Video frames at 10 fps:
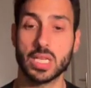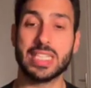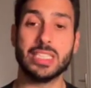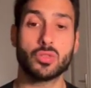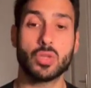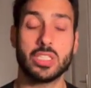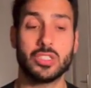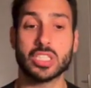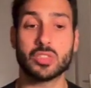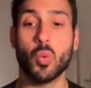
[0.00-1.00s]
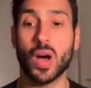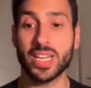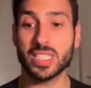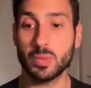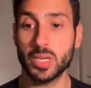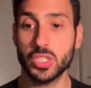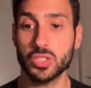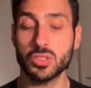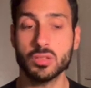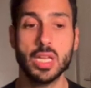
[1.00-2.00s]
This is just one
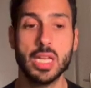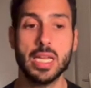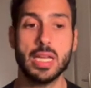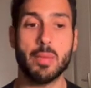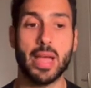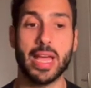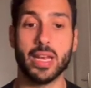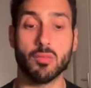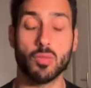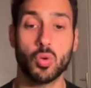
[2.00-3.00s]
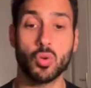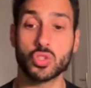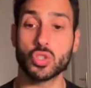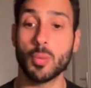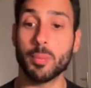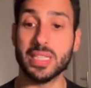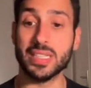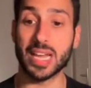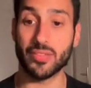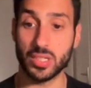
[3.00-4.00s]
explanation, and could also not be the
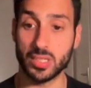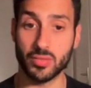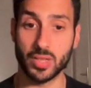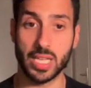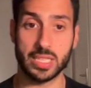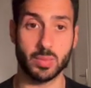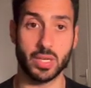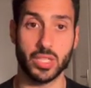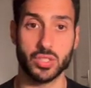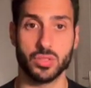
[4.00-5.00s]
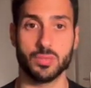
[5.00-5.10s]
definitive explanation.